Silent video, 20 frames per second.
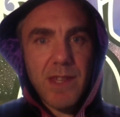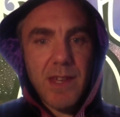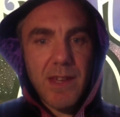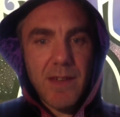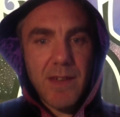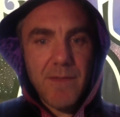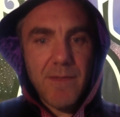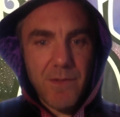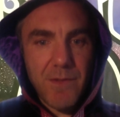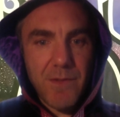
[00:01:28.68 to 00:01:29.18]

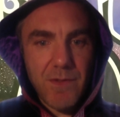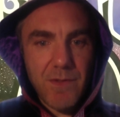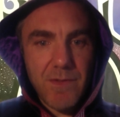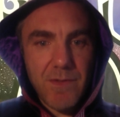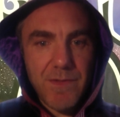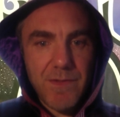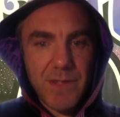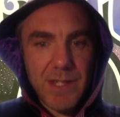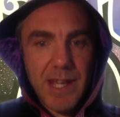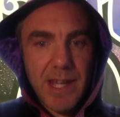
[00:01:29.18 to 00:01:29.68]
for
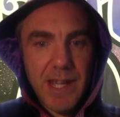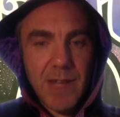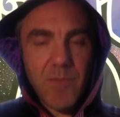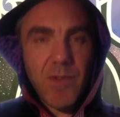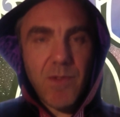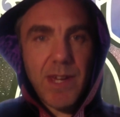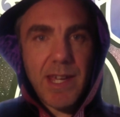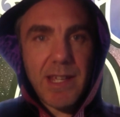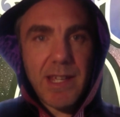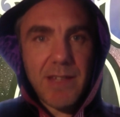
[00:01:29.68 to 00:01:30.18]
for ten
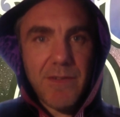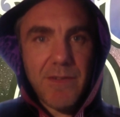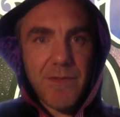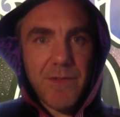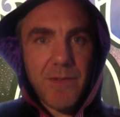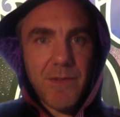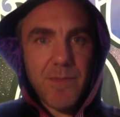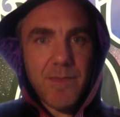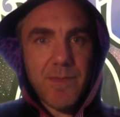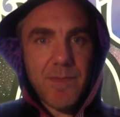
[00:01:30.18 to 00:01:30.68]
weeks
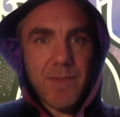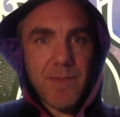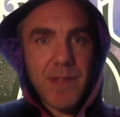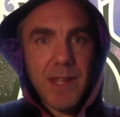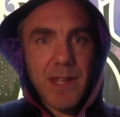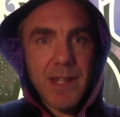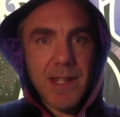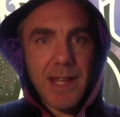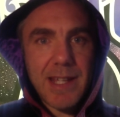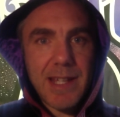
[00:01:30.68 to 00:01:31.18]
from
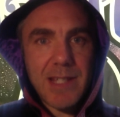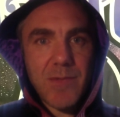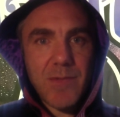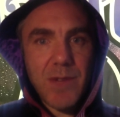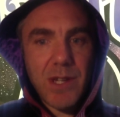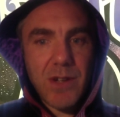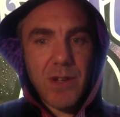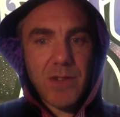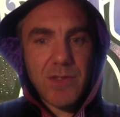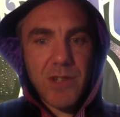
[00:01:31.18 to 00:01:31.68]
next
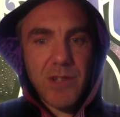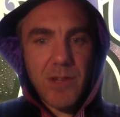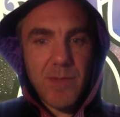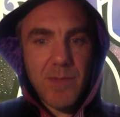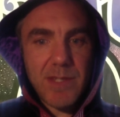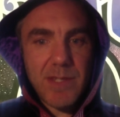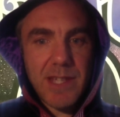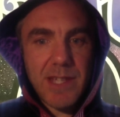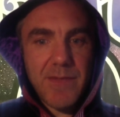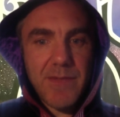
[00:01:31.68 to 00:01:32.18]
week, October
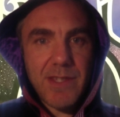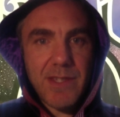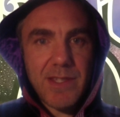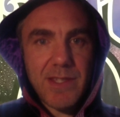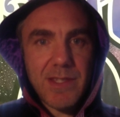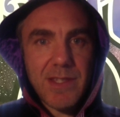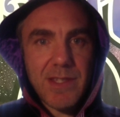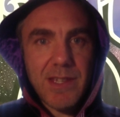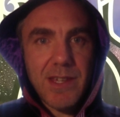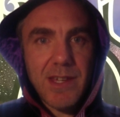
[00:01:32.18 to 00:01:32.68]
seventh,
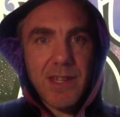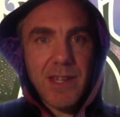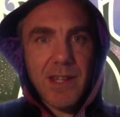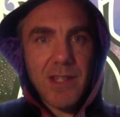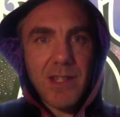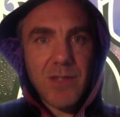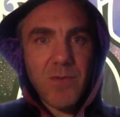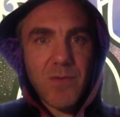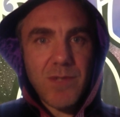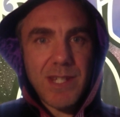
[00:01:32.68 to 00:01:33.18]

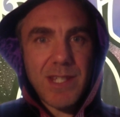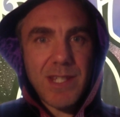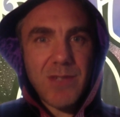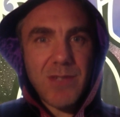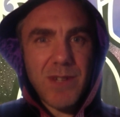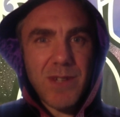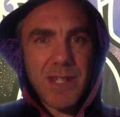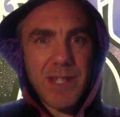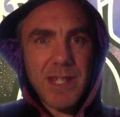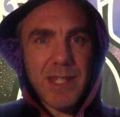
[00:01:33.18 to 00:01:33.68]
twenty
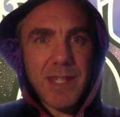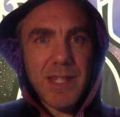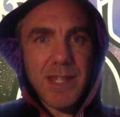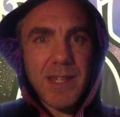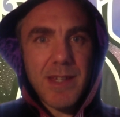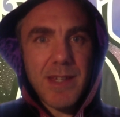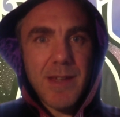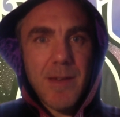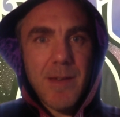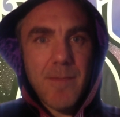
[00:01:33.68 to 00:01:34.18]
twenty,
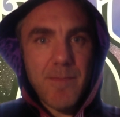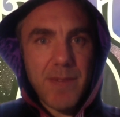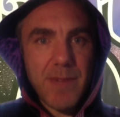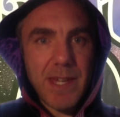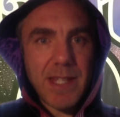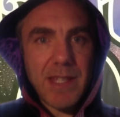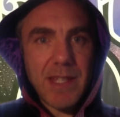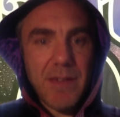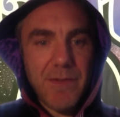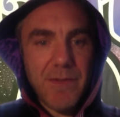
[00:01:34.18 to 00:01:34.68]

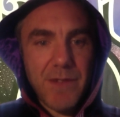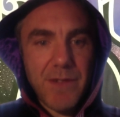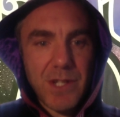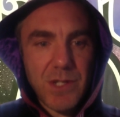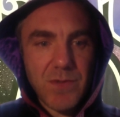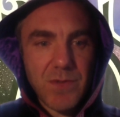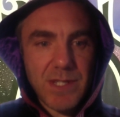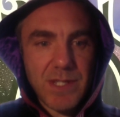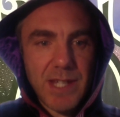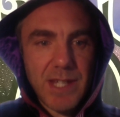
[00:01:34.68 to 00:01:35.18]
being the
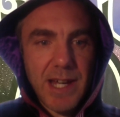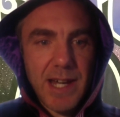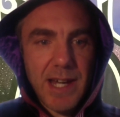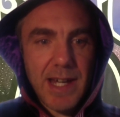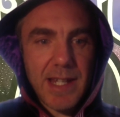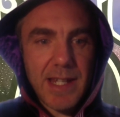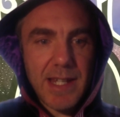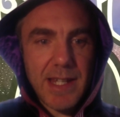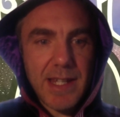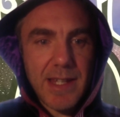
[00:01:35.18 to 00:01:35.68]
official start.
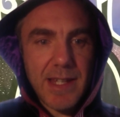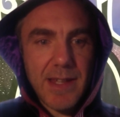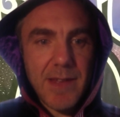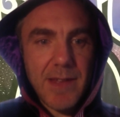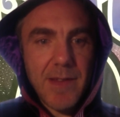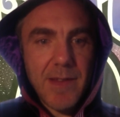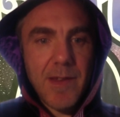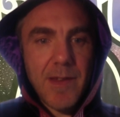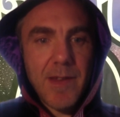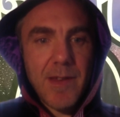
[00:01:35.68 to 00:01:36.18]

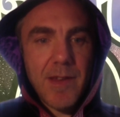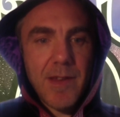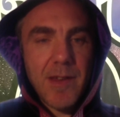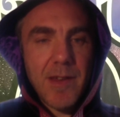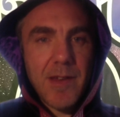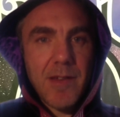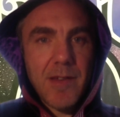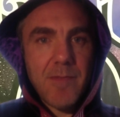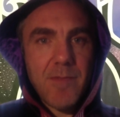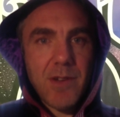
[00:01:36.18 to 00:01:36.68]

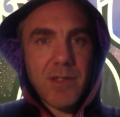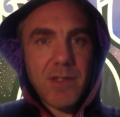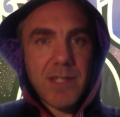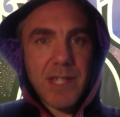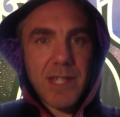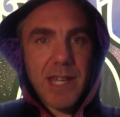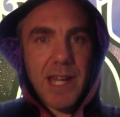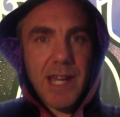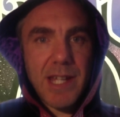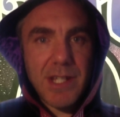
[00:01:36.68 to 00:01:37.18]
Most
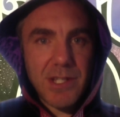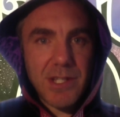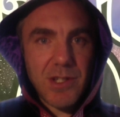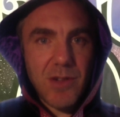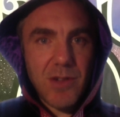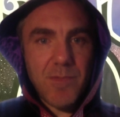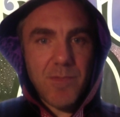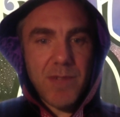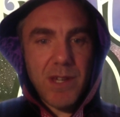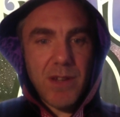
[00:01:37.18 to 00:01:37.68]
occasions
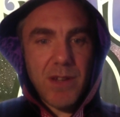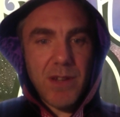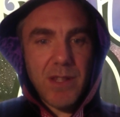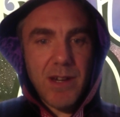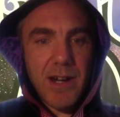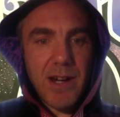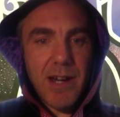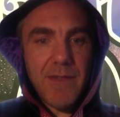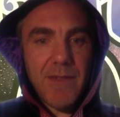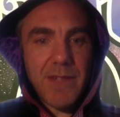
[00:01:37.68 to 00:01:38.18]
I'll be on
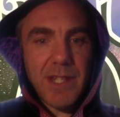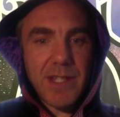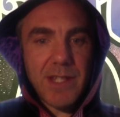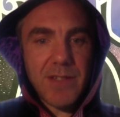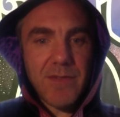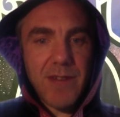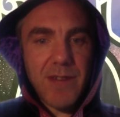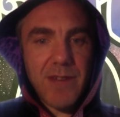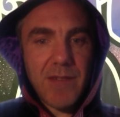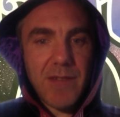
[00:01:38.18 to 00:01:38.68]
live and
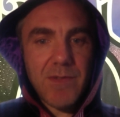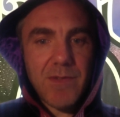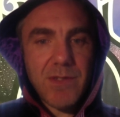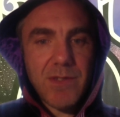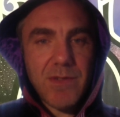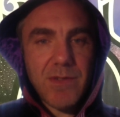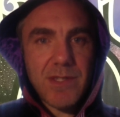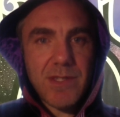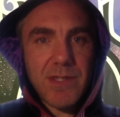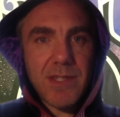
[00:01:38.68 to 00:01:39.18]
interact with
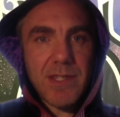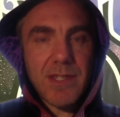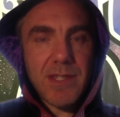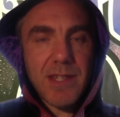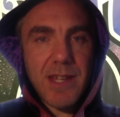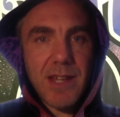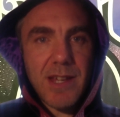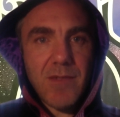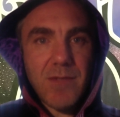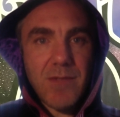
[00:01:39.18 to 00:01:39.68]
you,
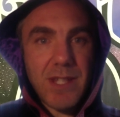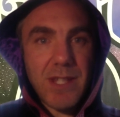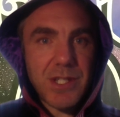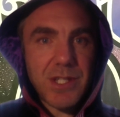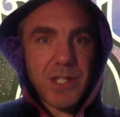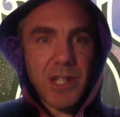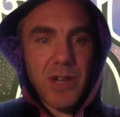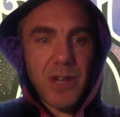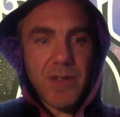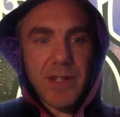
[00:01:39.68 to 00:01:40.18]
and I'll let
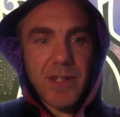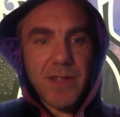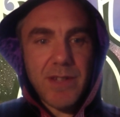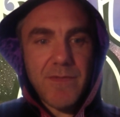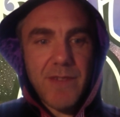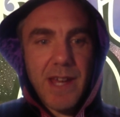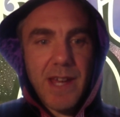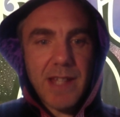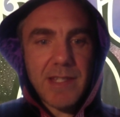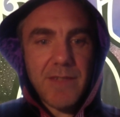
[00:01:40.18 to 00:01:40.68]
you know in
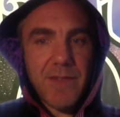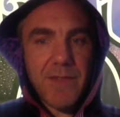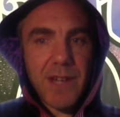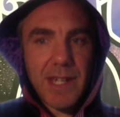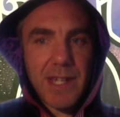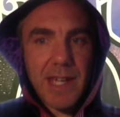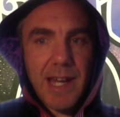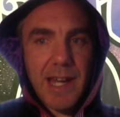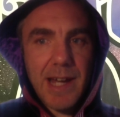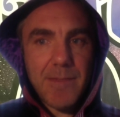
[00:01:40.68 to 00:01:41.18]
advance if I
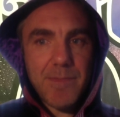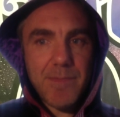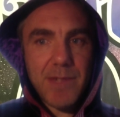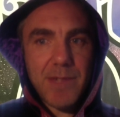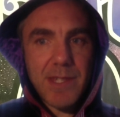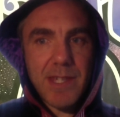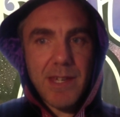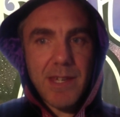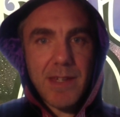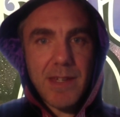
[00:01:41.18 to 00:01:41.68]
can't be
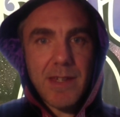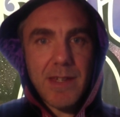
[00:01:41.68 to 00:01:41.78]
there.